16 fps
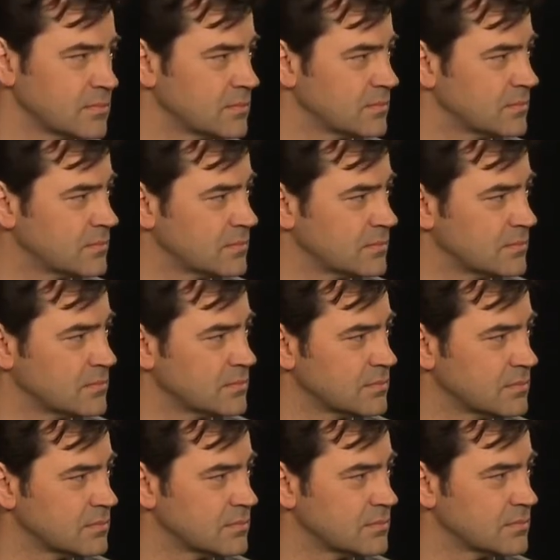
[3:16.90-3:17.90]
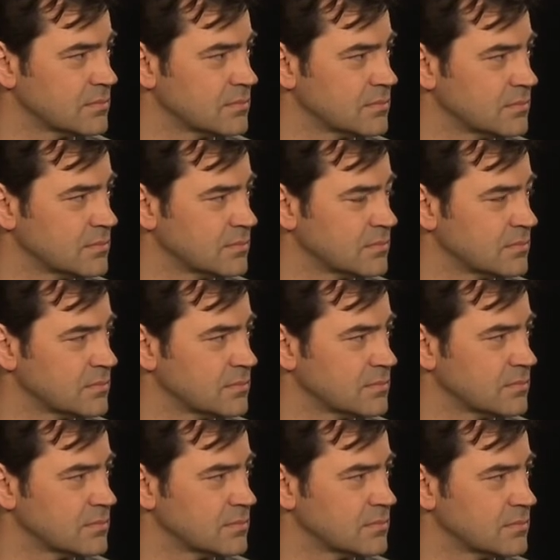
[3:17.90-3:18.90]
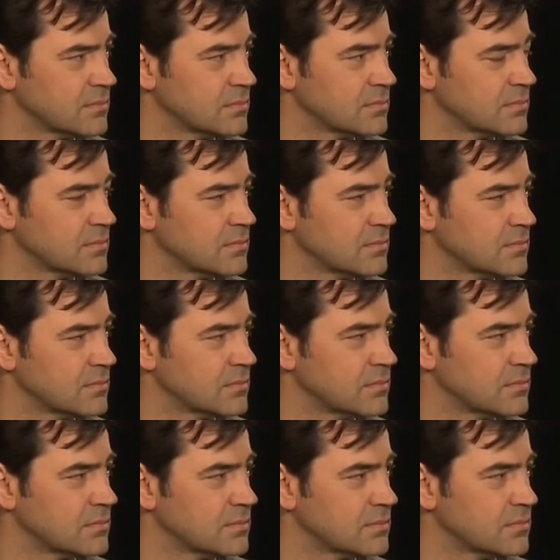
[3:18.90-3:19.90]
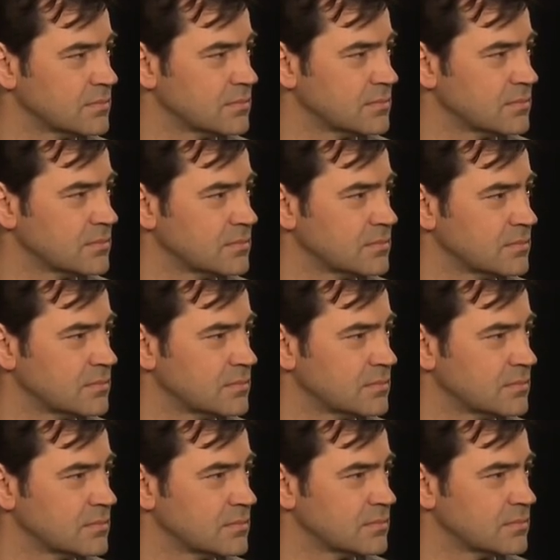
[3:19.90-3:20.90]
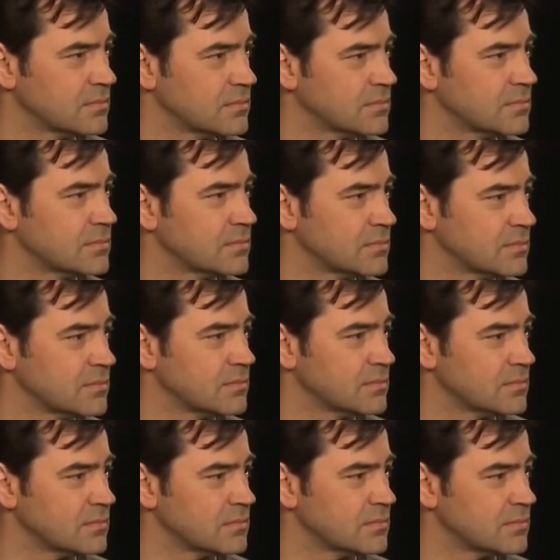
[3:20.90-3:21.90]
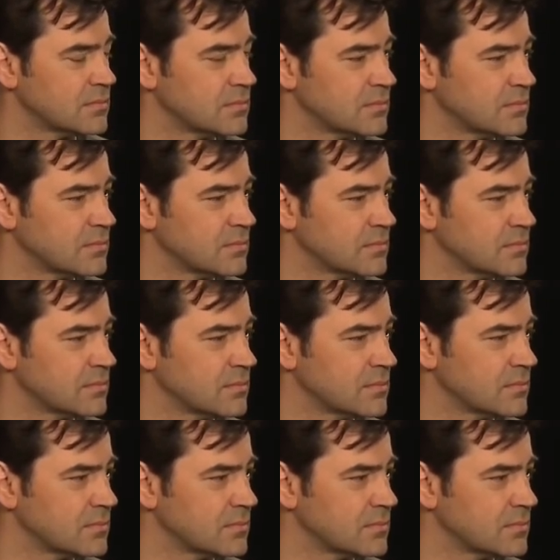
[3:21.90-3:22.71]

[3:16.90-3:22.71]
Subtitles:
The person shown says nothing.